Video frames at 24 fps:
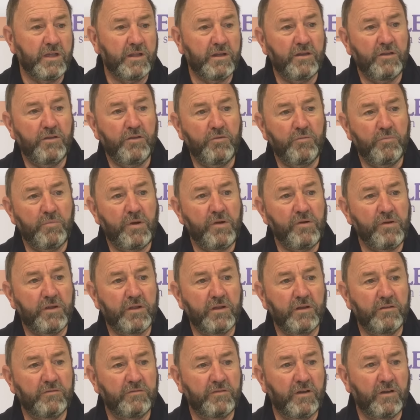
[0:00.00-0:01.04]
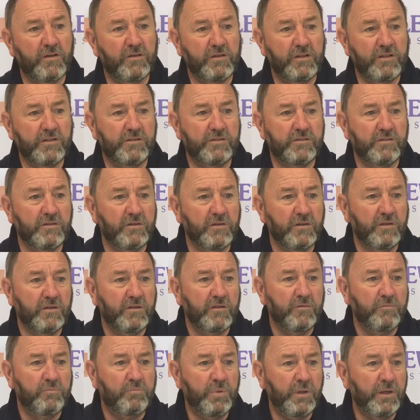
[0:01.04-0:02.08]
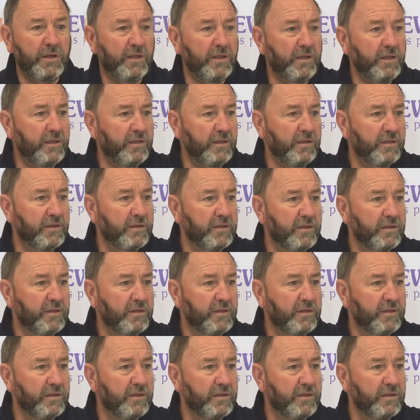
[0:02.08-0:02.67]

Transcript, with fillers: get the numerical advantage, Billy